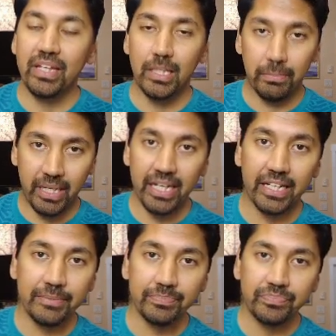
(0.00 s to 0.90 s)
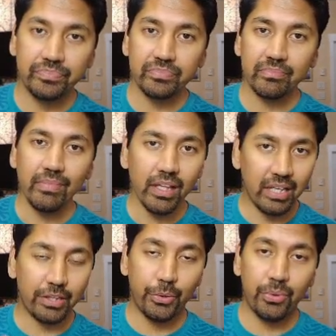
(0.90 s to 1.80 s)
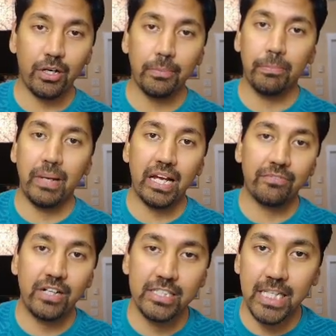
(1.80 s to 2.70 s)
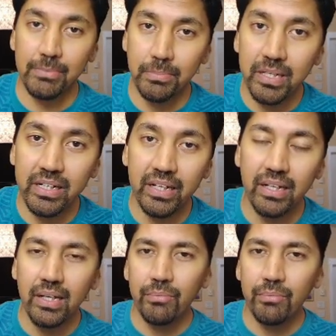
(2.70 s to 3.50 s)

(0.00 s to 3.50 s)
in the beginning. Like throughout Black Friday Cyber Monday,